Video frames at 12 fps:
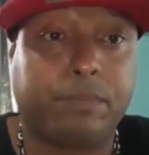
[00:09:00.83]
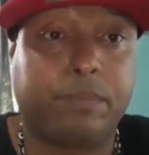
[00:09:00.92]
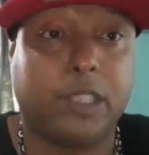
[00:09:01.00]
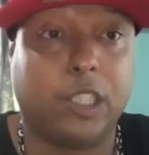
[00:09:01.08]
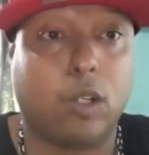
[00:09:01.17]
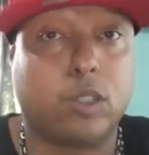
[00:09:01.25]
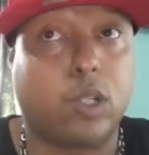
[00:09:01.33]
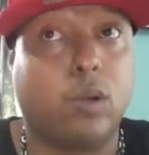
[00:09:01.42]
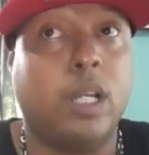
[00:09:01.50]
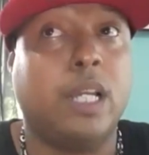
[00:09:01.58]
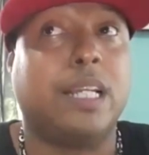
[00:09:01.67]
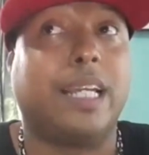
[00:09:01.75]
You know,
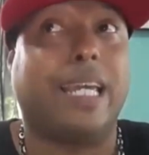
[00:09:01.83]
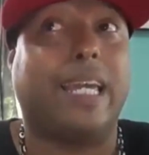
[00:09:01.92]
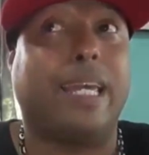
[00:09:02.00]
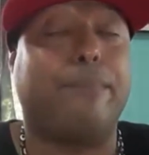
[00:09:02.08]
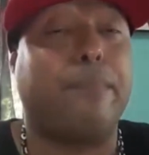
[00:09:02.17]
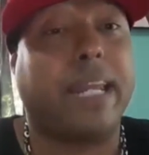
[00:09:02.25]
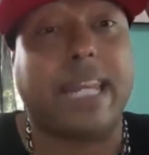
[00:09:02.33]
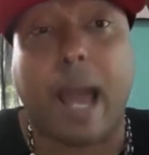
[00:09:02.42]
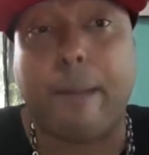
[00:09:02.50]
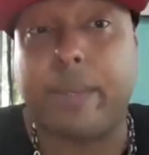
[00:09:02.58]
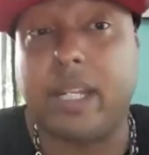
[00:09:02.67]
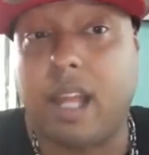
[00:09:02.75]
so it may
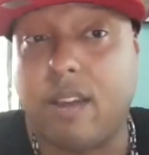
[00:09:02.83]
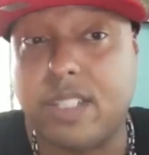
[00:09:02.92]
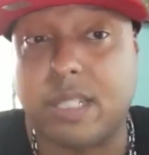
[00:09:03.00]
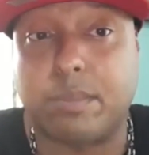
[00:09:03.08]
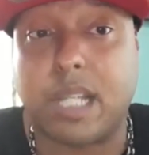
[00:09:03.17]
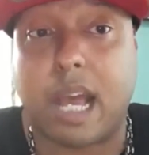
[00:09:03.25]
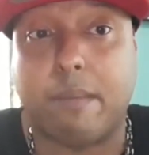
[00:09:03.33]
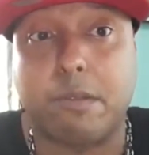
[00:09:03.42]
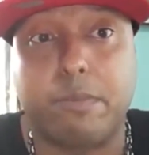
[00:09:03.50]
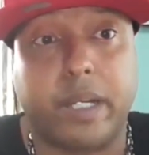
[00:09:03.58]
not be love sometimes,